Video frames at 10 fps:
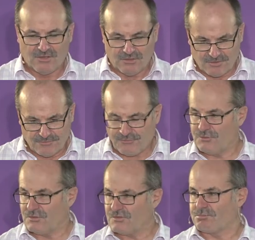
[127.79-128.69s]
you know, the
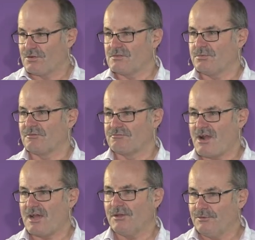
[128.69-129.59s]
first principle of
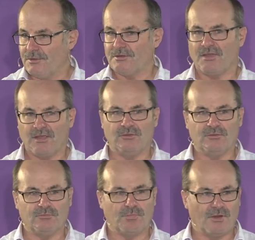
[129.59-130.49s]
rahui, of how you,